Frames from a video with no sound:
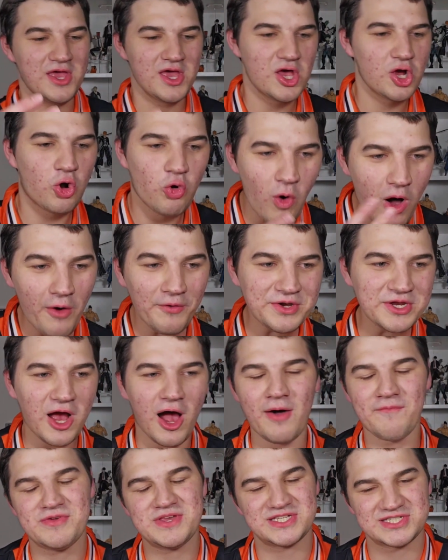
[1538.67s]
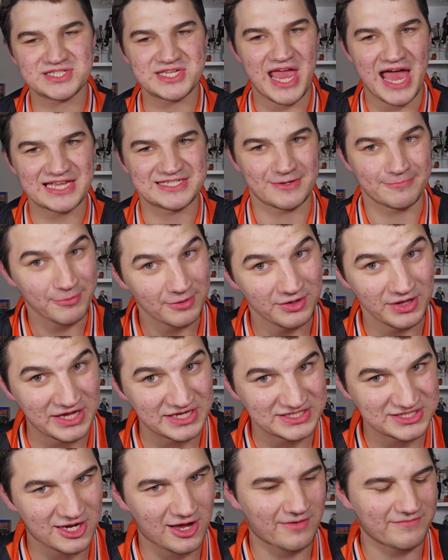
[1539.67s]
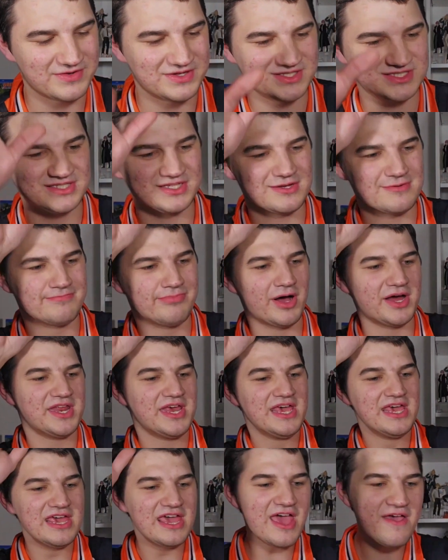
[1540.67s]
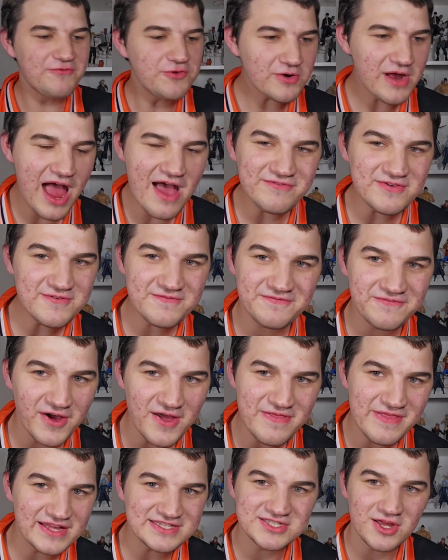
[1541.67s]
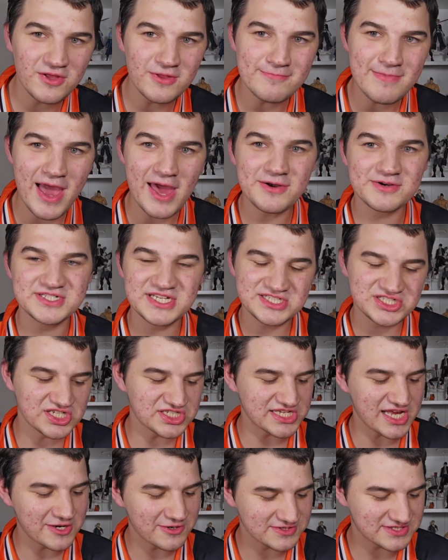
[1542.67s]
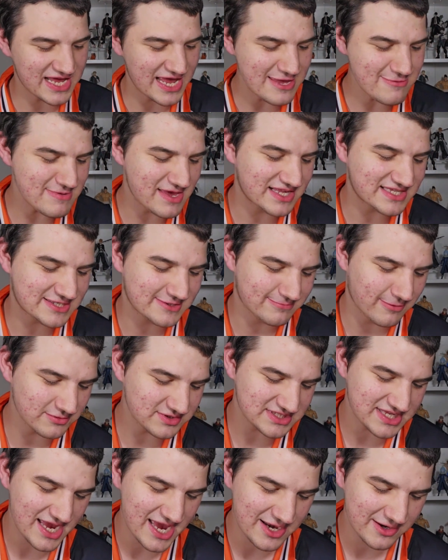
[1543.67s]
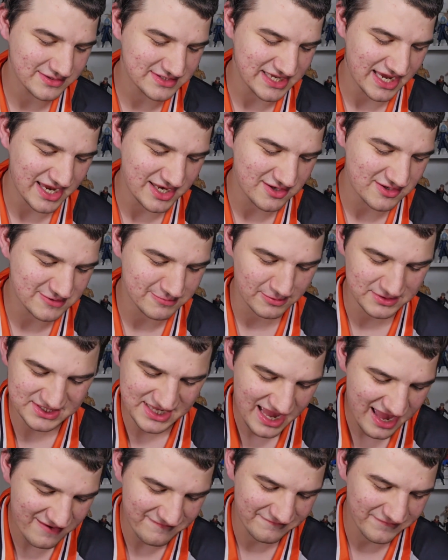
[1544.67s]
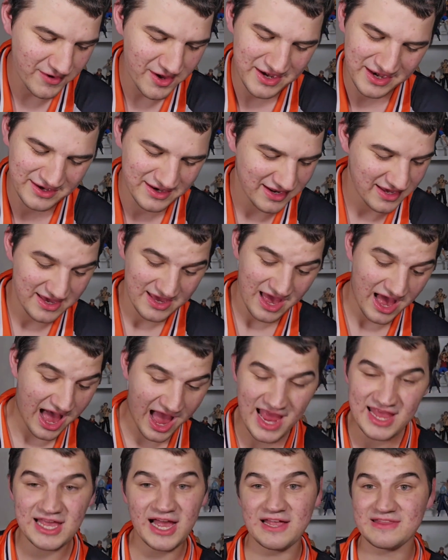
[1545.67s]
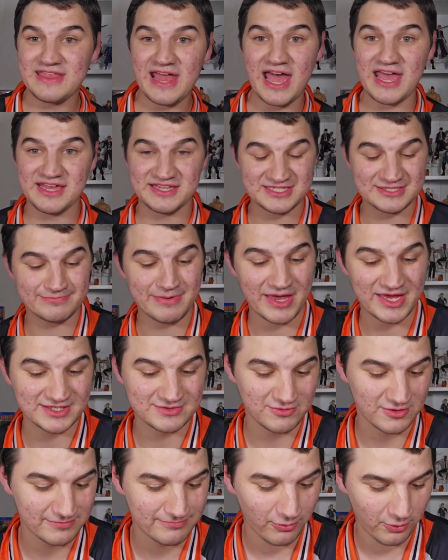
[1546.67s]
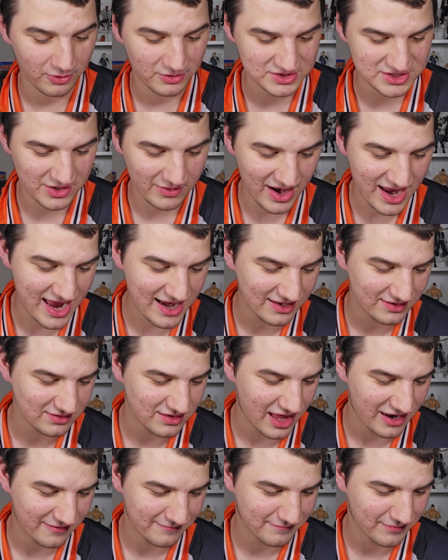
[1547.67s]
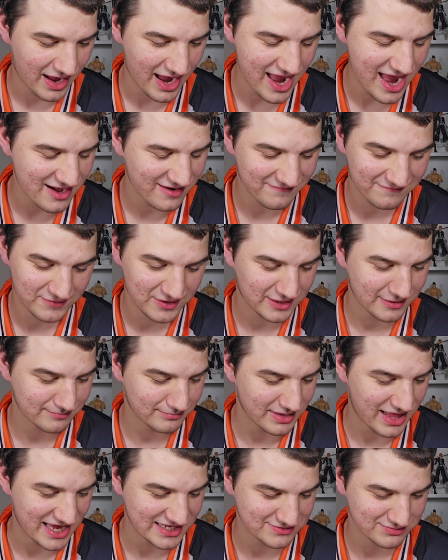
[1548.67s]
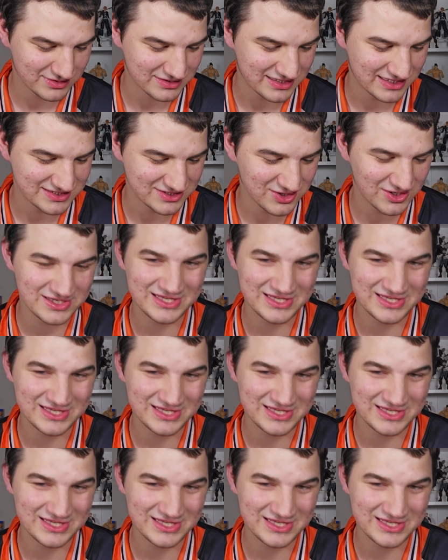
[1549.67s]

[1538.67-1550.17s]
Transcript: quality obviously has a place, obviously, but if you're having fun, that's all that matters. It's just entertainment. It's supposed to entertain you. You're supposed to have fun, and I got that in spades with Boruto. I had a freaking blast with this. Good